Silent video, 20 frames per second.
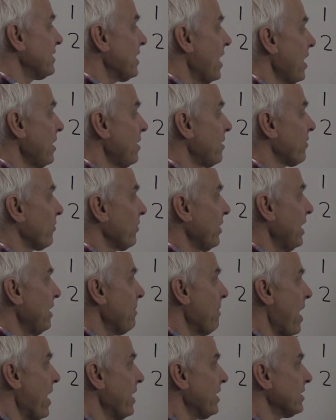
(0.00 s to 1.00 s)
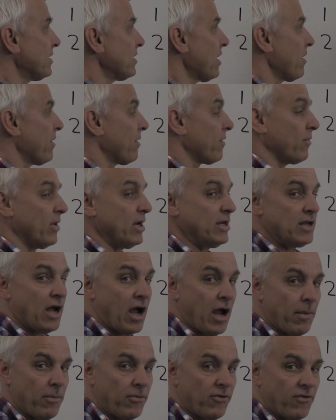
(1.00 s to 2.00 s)
side, 3 minus 3
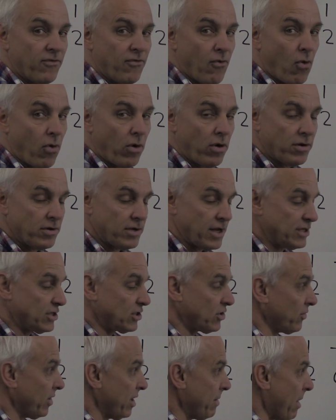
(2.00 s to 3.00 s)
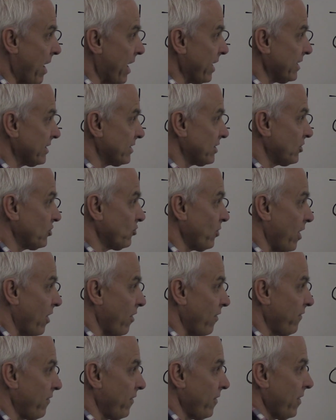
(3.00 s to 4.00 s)
times 4, that's 3 minus
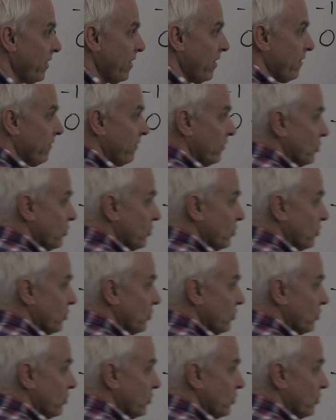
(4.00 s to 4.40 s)
12, for